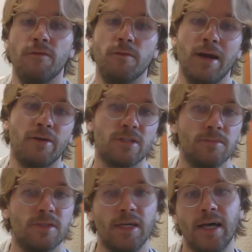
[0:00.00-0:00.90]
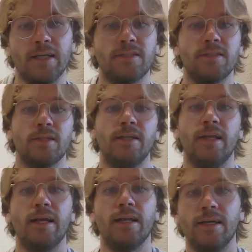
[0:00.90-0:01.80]
the mannerisms he has
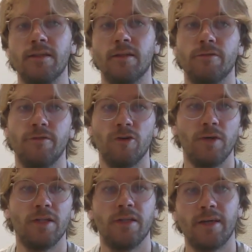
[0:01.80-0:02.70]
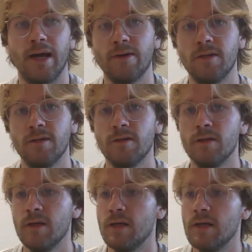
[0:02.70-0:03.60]
innately into the film and into the character.
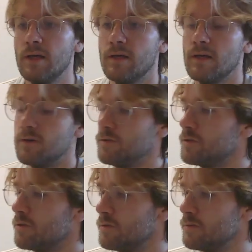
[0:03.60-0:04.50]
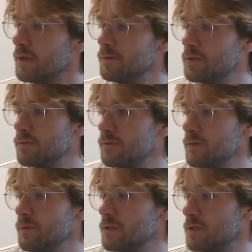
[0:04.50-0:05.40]
Also, it
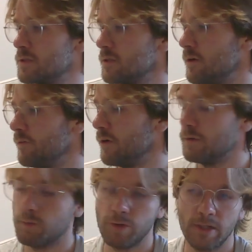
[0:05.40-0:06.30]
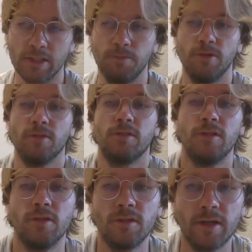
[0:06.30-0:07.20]
was a very rewarding experience
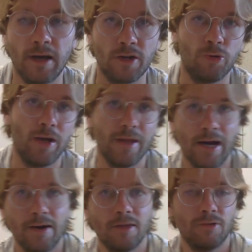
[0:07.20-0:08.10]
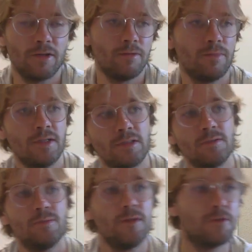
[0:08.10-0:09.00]
to kind of create the character with him because
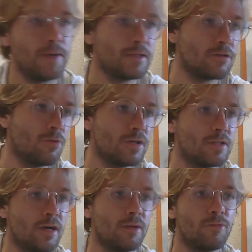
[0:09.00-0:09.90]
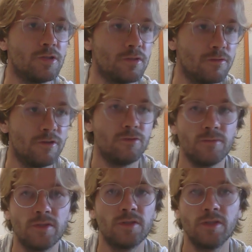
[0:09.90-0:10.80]
we spent so much time watching
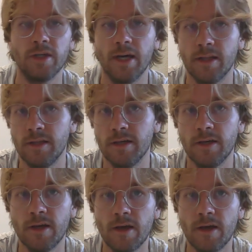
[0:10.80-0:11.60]
films together that